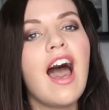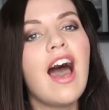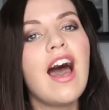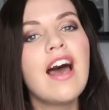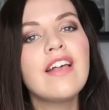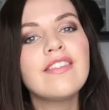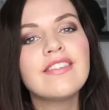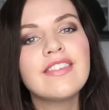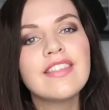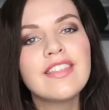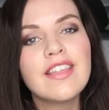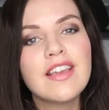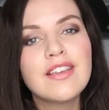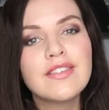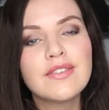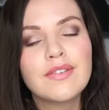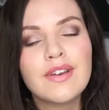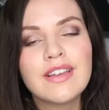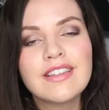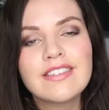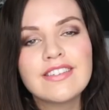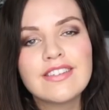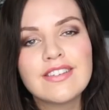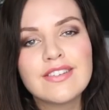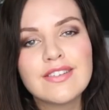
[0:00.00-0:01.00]
answer those
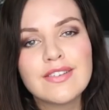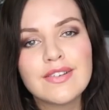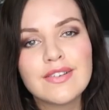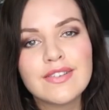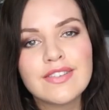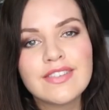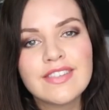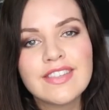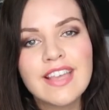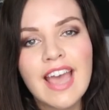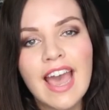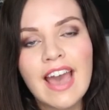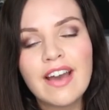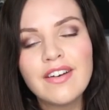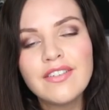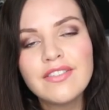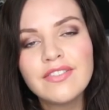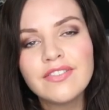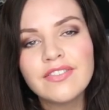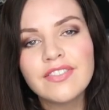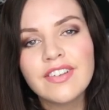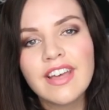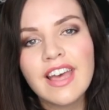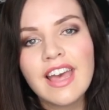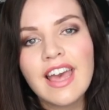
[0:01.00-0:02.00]
questions
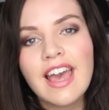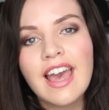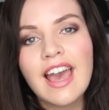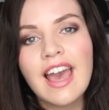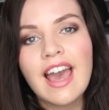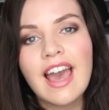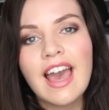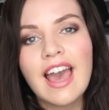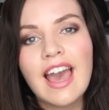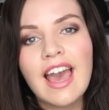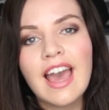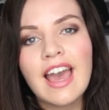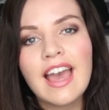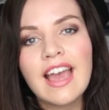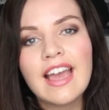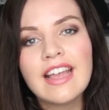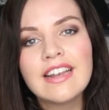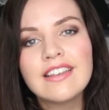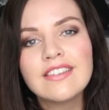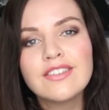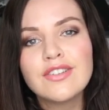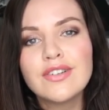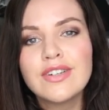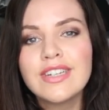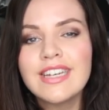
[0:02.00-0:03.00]
yourself
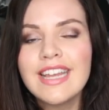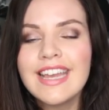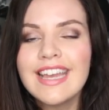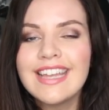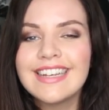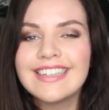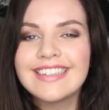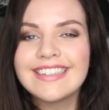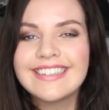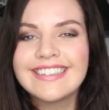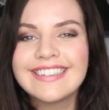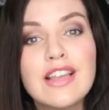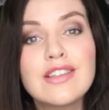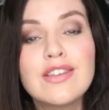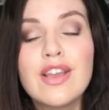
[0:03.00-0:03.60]
and join in.